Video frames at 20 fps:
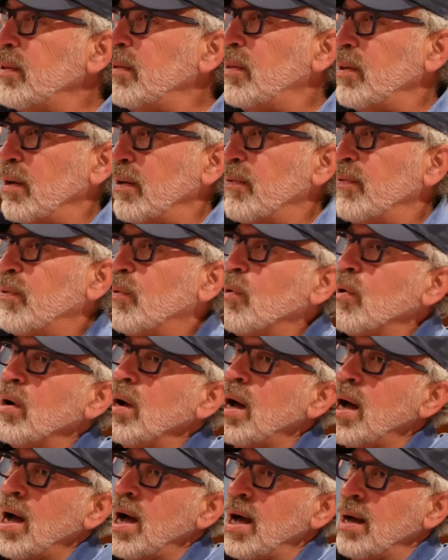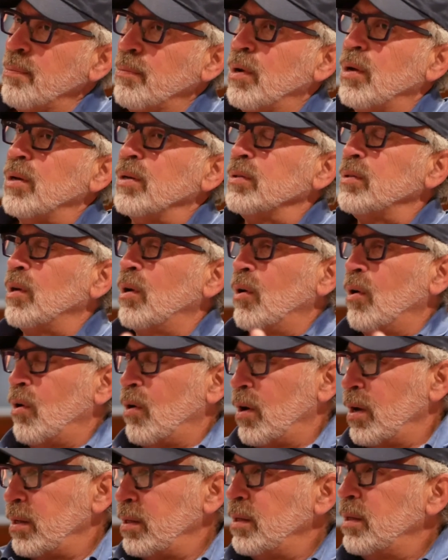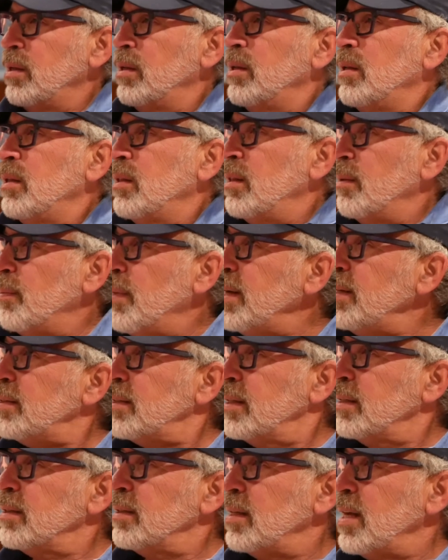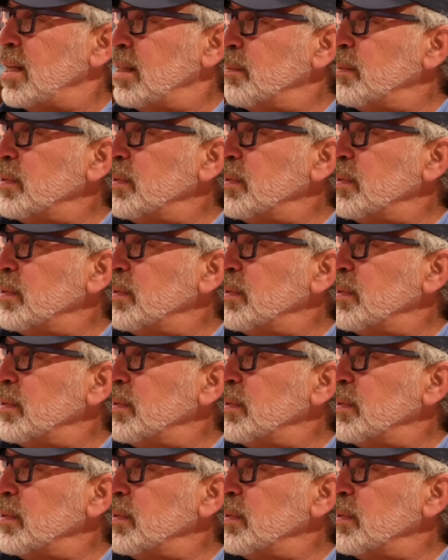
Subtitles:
therefore eyeballs on the Masons and the